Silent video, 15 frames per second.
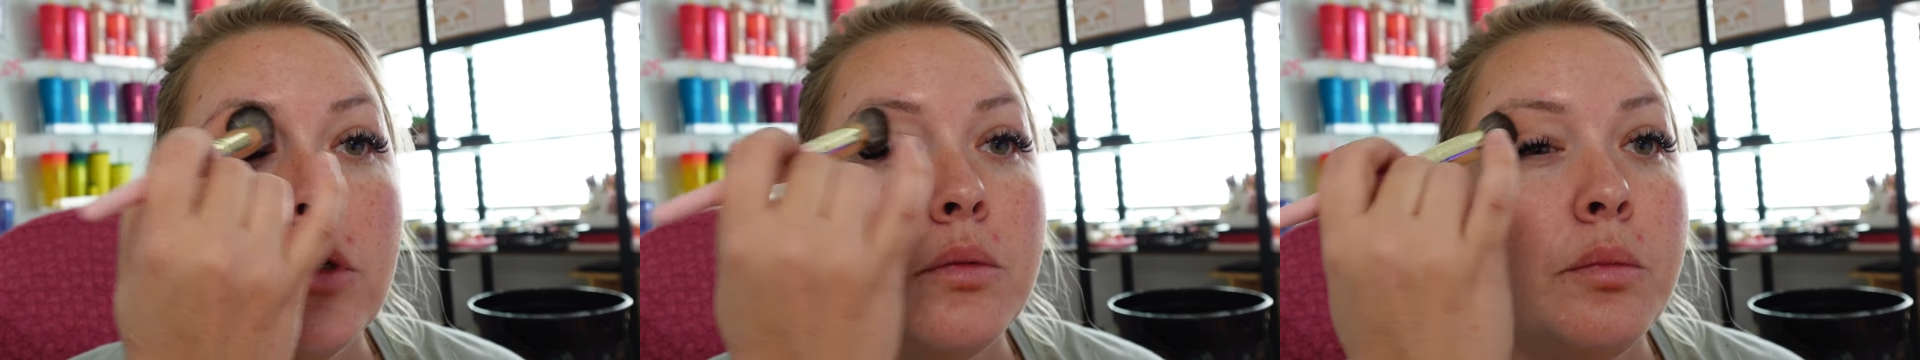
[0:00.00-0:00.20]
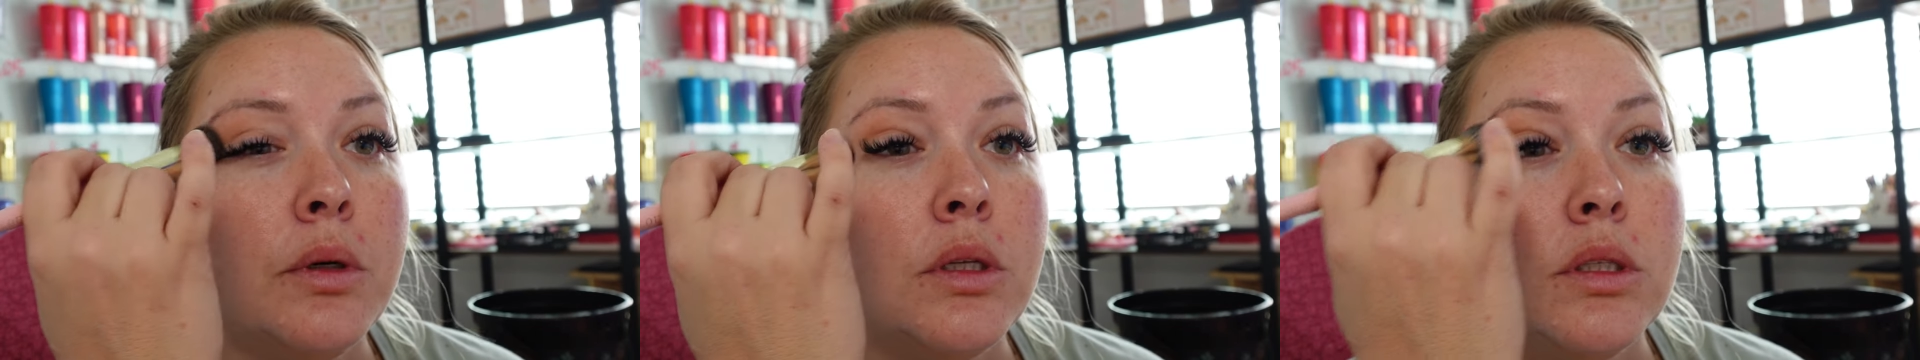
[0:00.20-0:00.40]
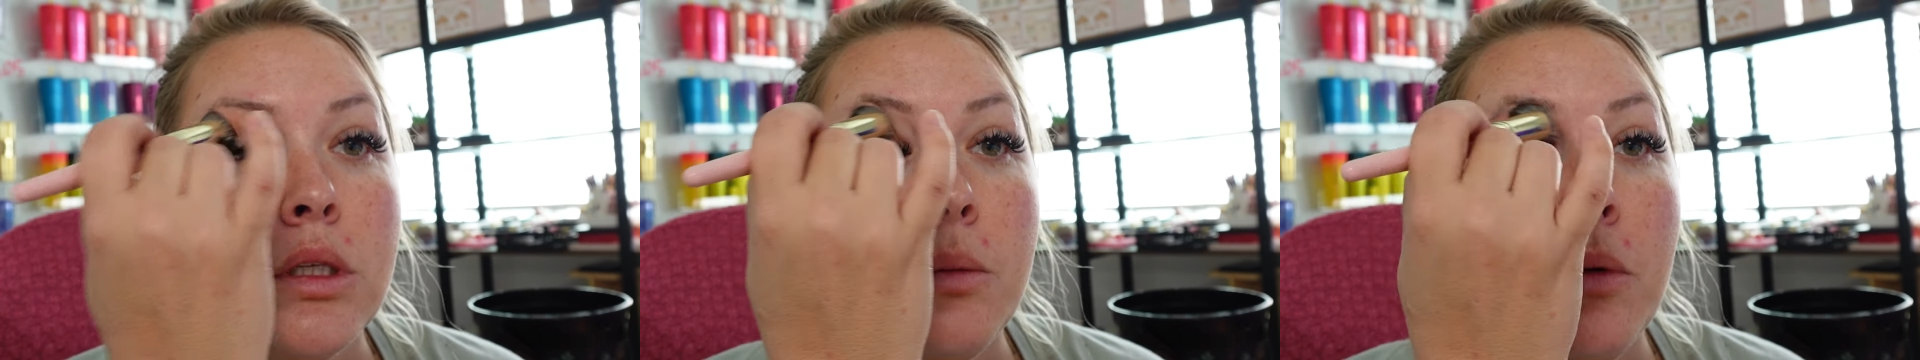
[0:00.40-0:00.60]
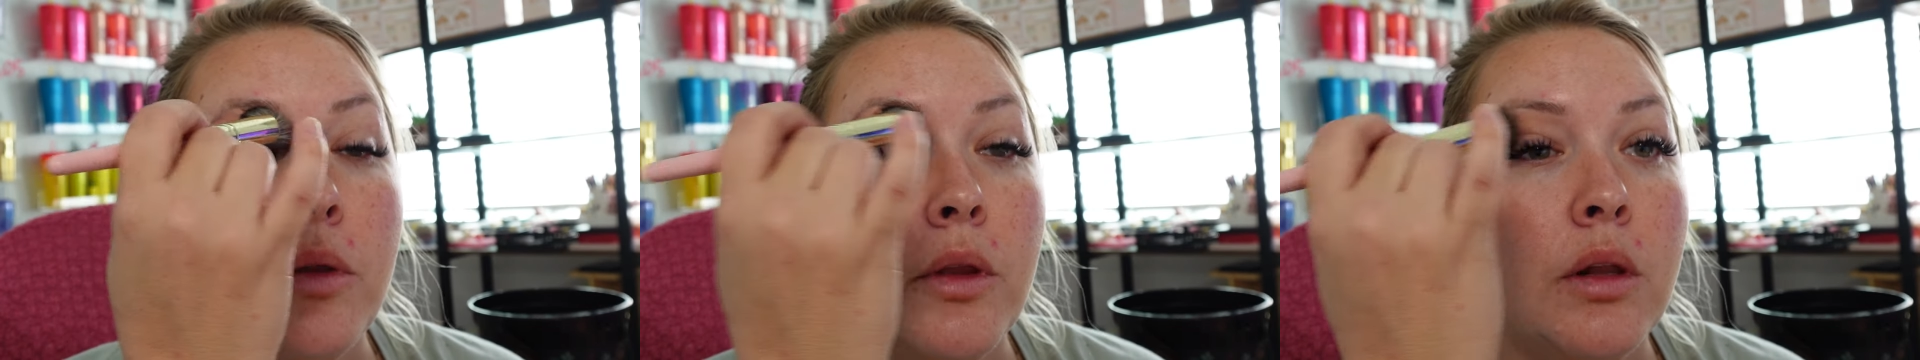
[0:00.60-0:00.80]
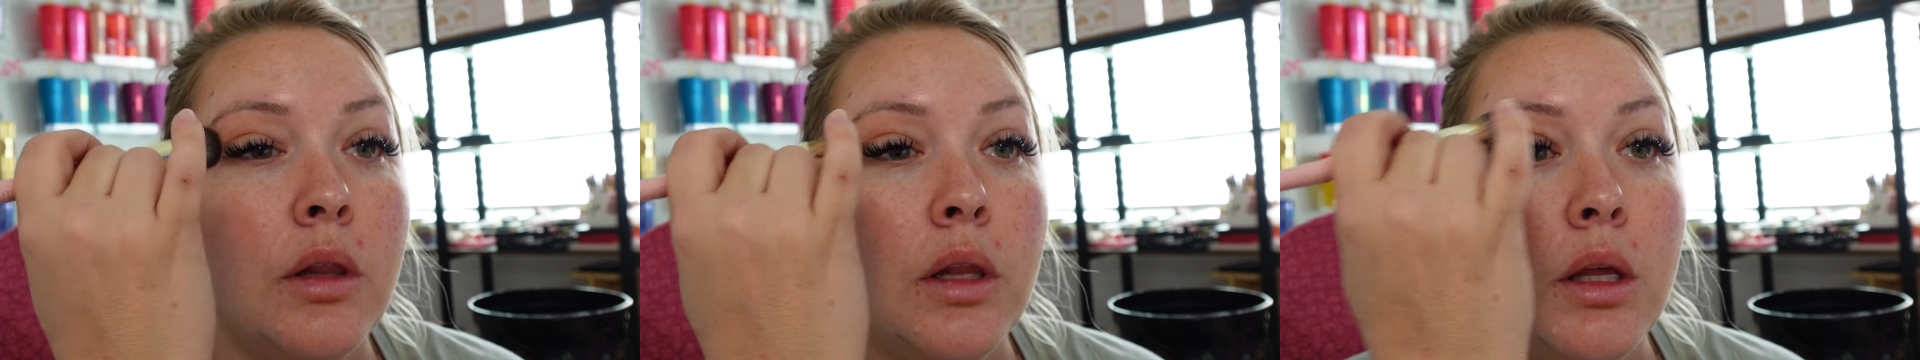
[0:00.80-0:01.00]
just put some on
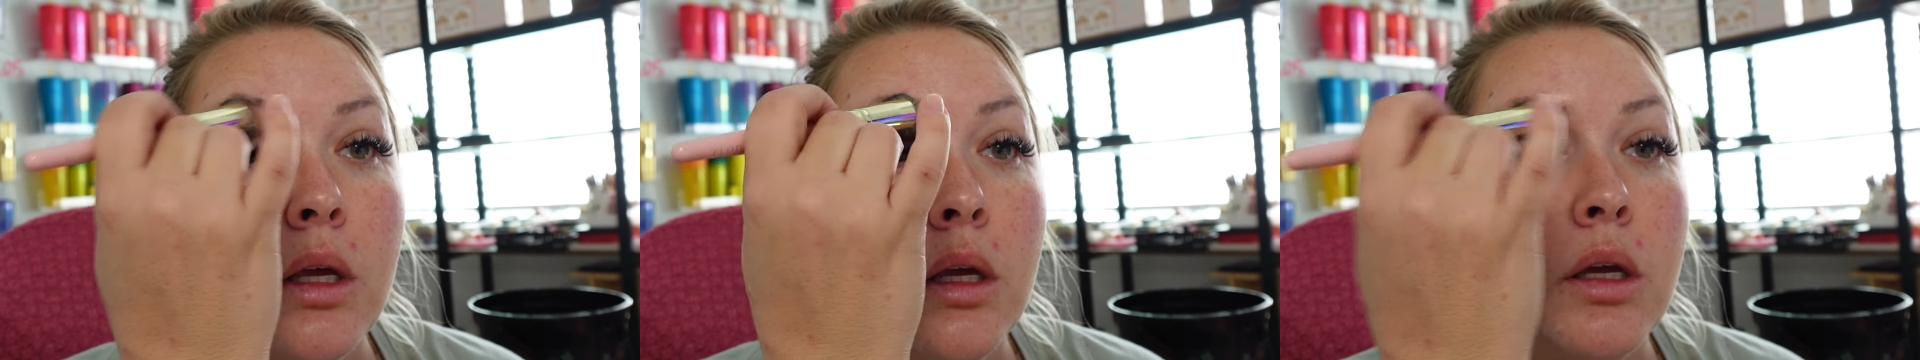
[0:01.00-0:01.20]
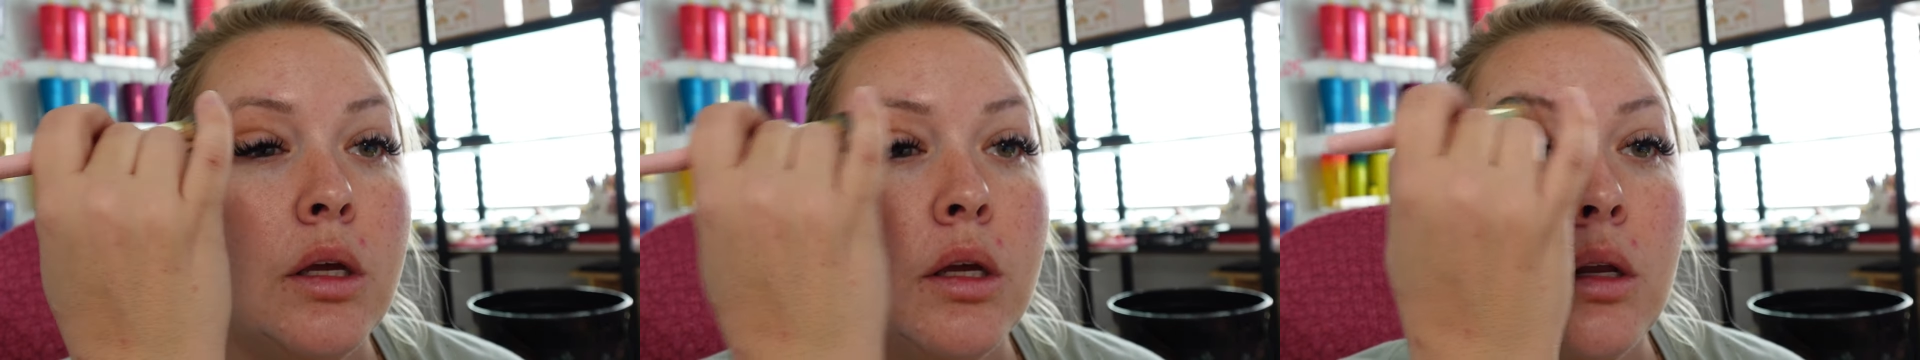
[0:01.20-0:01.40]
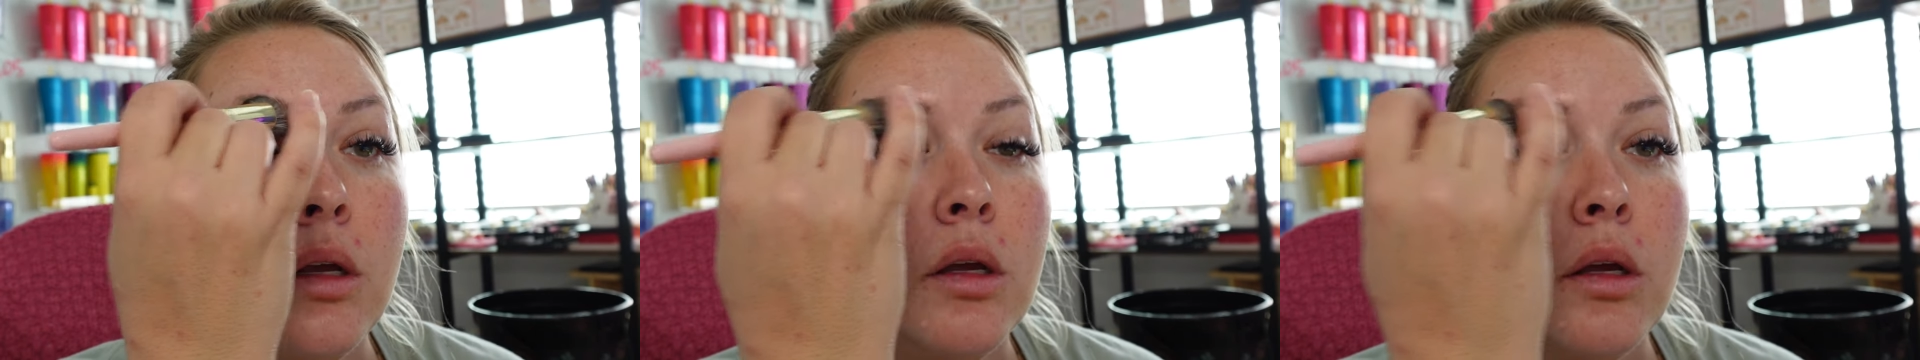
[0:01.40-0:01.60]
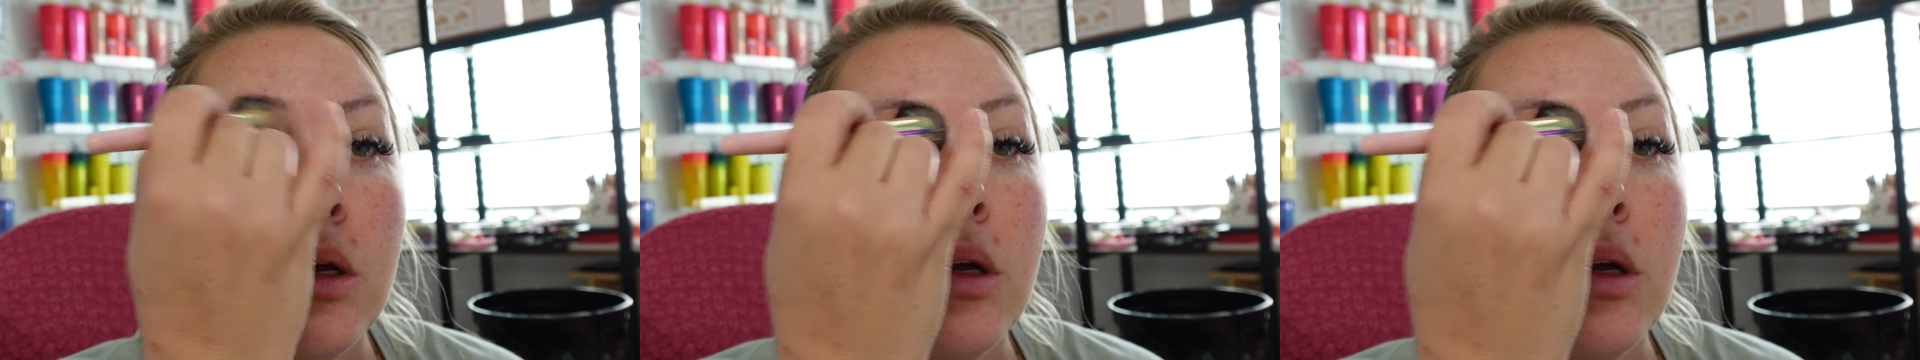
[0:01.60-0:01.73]
the lid,